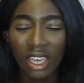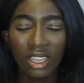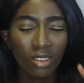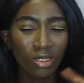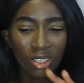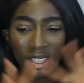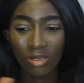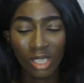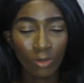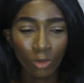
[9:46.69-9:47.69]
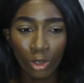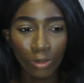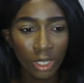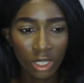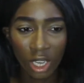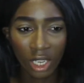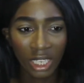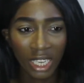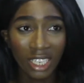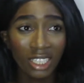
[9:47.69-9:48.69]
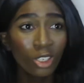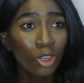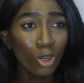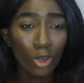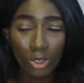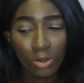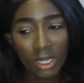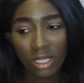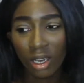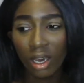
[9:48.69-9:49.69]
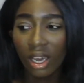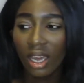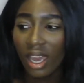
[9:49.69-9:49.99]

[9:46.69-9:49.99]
And then there was like rumours circulating on Twitter